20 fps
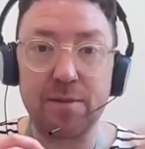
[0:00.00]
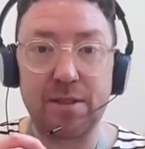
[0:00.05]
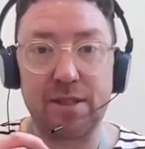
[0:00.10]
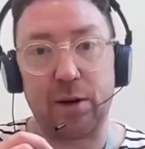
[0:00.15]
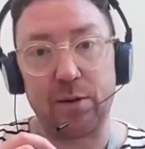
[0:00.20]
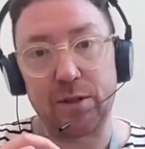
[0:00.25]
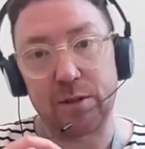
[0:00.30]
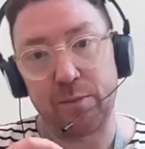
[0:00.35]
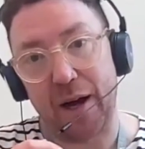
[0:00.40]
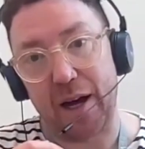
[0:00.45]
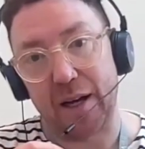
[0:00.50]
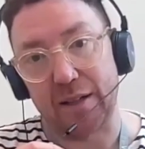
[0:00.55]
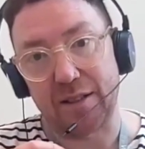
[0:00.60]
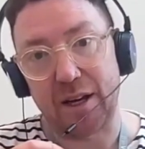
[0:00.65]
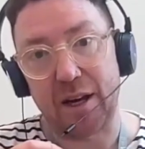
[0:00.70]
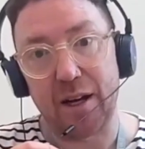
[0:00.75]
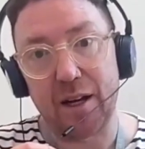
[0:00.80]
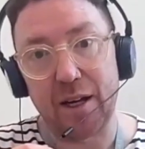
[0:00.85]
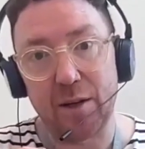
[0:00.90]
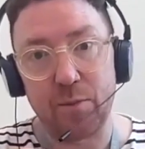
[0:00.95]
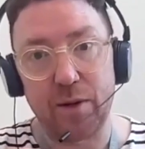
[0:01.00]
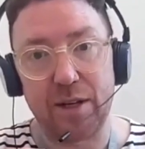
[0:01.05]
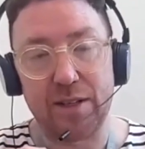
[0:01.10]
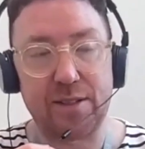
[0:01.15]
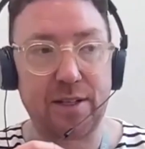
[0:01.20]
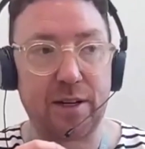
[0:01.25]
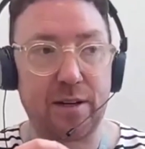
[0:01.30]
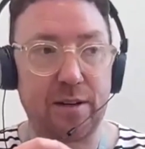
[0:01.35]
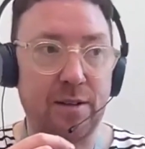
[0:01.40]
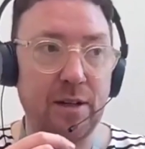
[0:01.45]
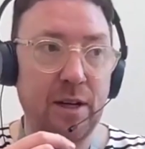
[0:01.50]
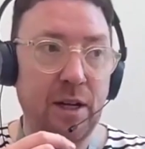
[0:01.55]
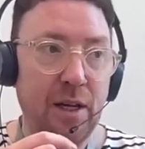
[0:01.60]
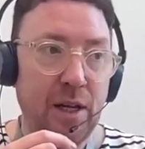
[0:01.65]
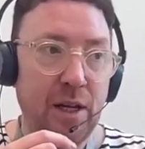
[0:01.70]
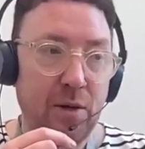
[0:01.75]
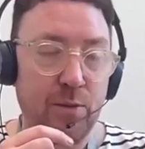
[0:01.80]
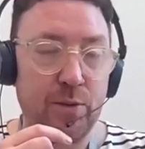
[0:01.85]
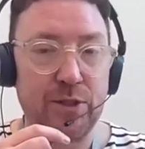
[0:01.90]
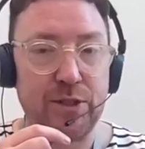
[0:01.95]
So that was part-time whilst I
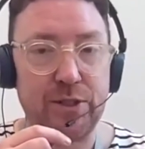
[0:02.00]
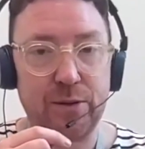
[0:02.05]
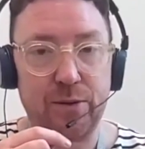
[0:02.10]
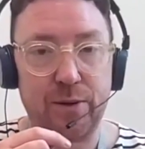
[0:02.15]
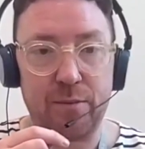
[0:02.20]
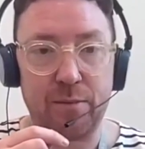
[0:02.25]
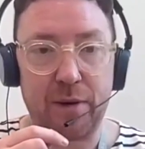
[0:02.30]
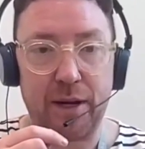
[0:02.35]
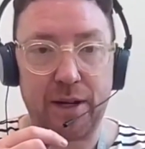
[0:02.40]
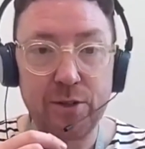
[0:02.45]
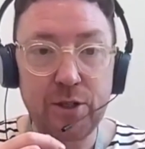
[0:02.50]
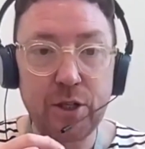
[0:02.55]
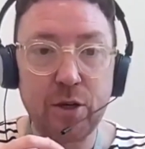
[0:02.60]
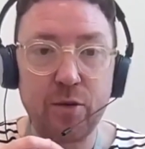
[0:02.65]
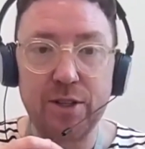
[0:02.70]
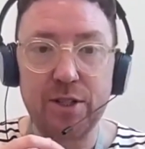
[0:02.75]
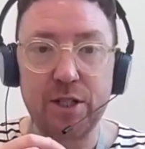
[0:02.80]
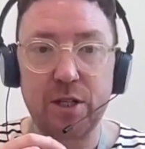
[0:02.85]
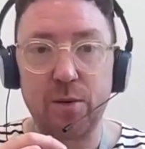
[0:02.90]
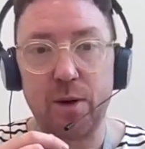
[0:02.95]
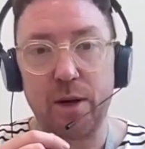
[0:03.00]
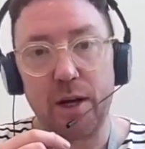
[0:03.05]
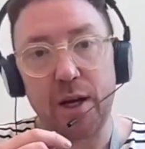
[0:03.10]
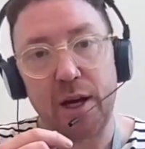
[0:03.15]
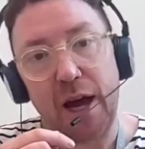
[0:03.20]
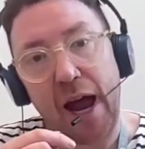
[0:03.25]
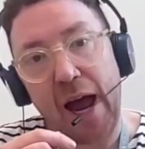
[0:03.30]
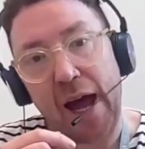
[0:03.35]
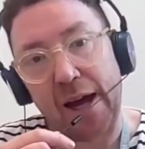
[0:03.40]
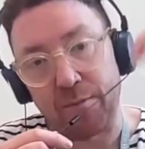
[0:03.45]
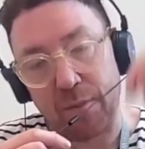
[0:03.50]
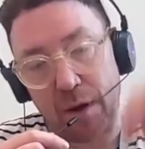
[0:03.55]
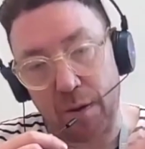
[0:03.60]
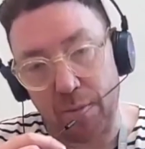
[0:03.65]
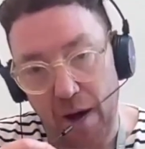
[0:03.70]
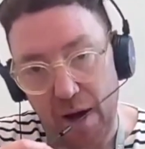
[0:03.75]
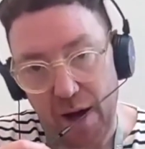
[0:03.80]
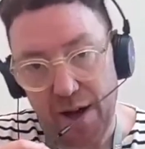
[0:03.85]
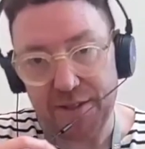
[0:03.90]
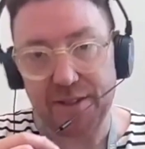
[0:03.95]
was doing my undergraduate and my
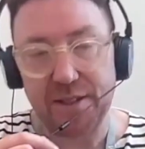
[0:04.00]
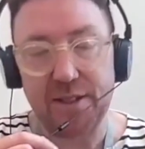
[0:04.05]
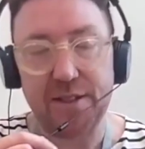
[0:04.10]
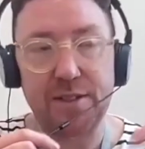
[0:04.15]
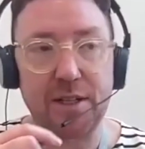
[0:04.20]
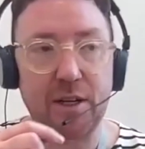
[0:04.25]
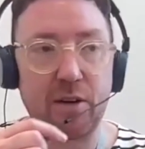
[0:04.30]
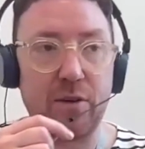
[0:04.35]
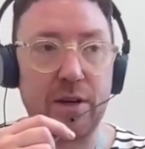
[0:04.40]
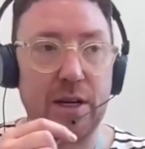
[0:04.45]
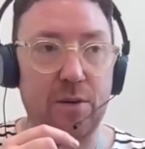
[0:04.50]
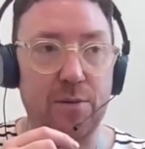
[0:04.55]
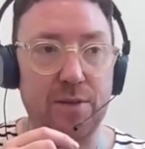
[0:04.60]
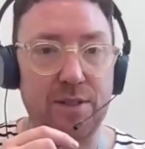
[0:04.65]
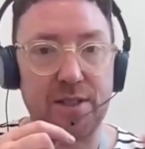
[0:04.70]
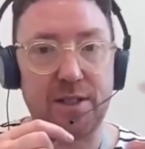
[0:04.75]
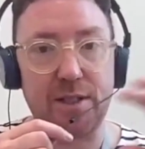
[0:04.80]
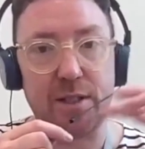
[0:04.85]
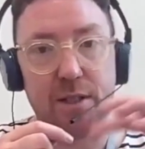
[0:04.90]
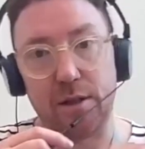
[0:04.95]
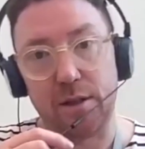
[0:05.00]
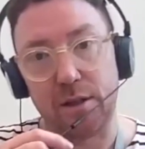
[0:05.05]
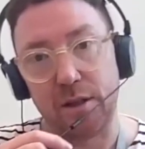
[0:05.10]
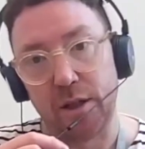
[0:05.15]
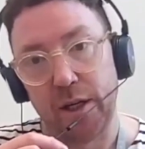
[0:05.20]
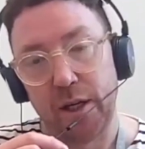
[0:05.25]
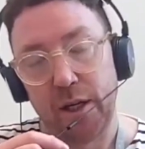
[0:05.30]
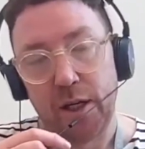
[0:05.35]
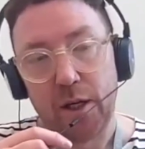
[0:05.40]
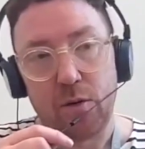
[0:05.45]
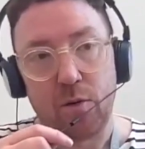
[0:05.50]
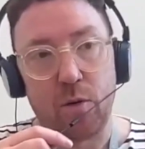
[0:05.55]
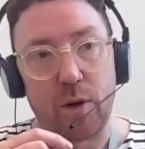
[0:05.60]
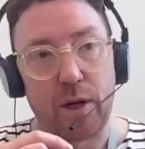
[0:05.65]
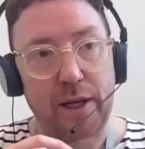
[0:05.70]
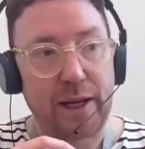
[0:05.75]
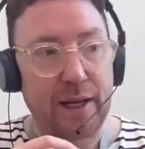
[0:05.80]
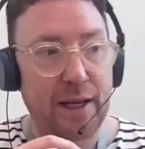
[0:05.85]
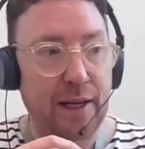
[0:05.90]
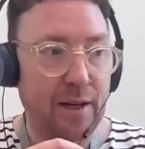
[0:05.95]
master's degree. I was still
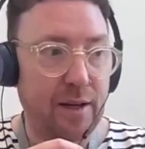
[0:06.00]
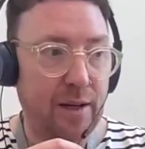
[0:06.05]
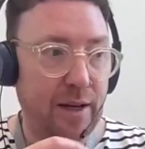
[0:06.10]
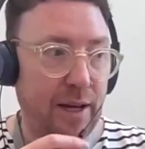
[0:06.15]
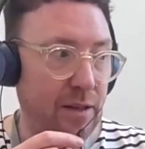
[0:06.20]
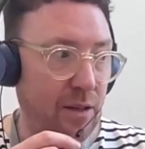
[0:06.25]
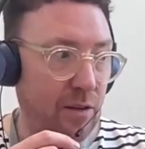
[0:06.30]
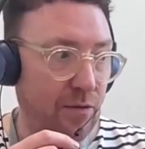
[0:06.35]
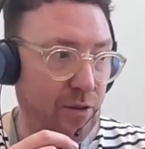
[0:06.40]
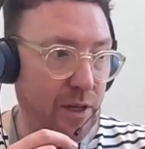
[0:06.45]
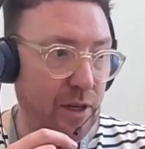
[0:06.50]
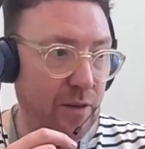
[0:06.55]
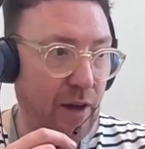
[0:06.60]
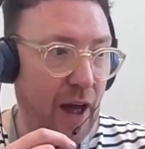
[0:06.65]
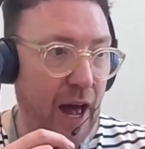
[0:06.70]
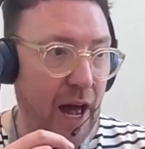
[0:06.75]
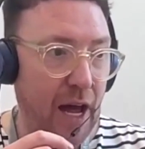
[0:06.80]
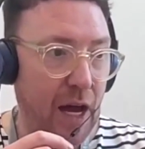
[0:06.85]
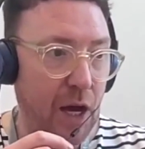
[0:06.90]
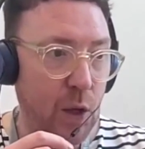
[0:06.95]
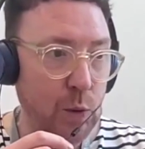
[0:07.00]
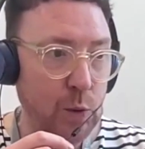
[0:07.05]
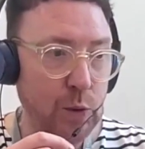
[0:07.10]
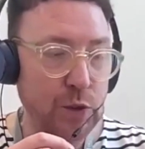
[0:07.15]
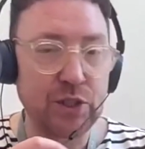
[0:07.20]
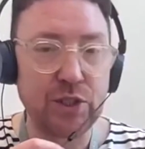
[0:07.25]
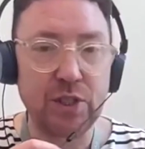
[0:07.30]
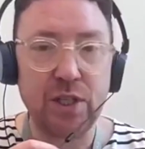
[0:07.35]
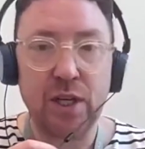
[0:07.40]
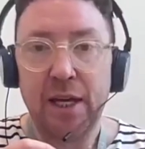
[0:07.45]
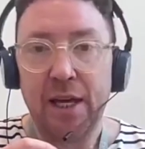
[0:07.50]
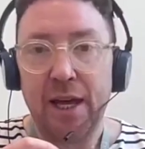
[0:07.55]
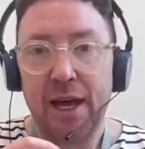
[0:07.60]
working in the front of house.